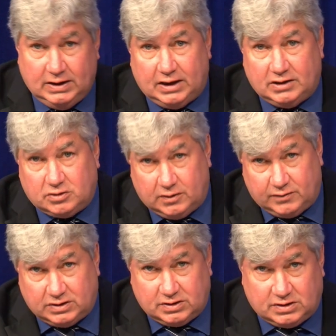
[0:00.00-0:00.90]
I
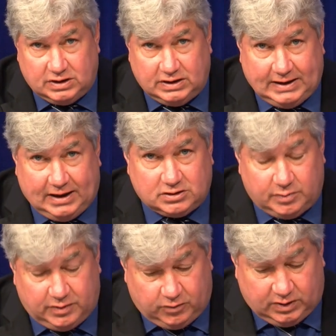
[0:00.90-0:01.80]
served as a city council
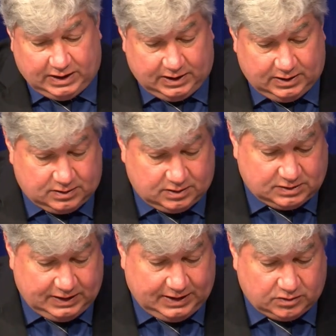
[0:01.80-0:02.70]
before getting into the
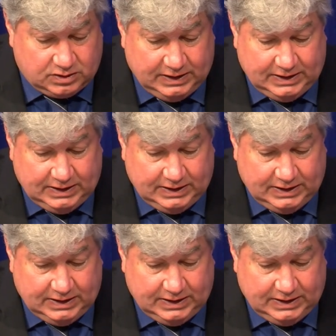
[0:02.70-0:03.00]
State House,